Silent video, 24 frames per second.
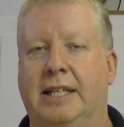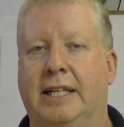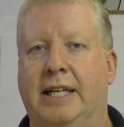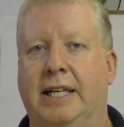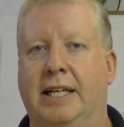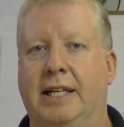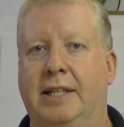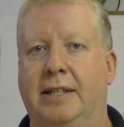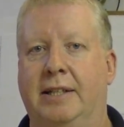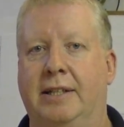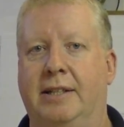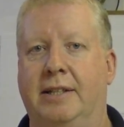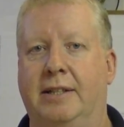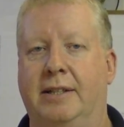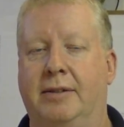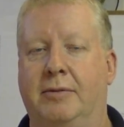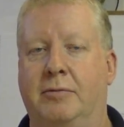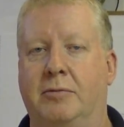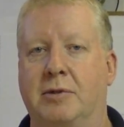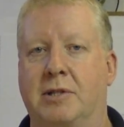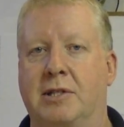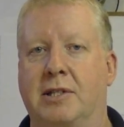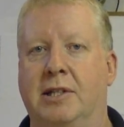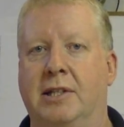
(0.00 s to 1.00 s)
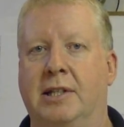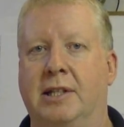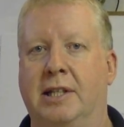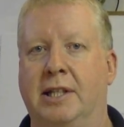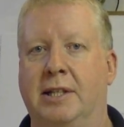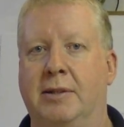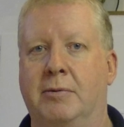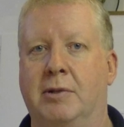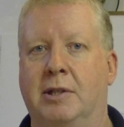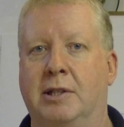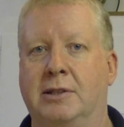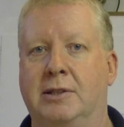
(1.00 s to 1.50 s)
And we
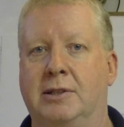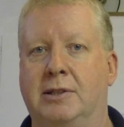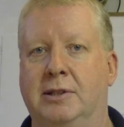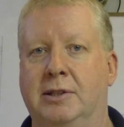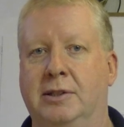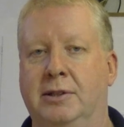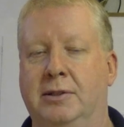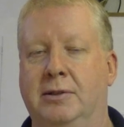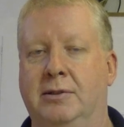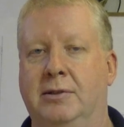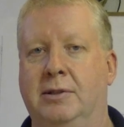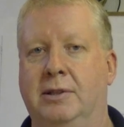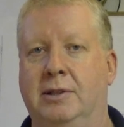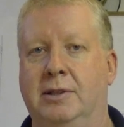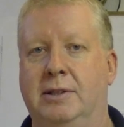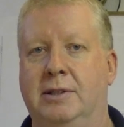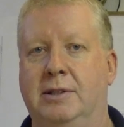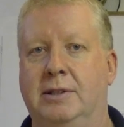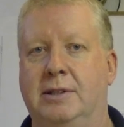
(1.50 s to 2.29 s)
certainly want to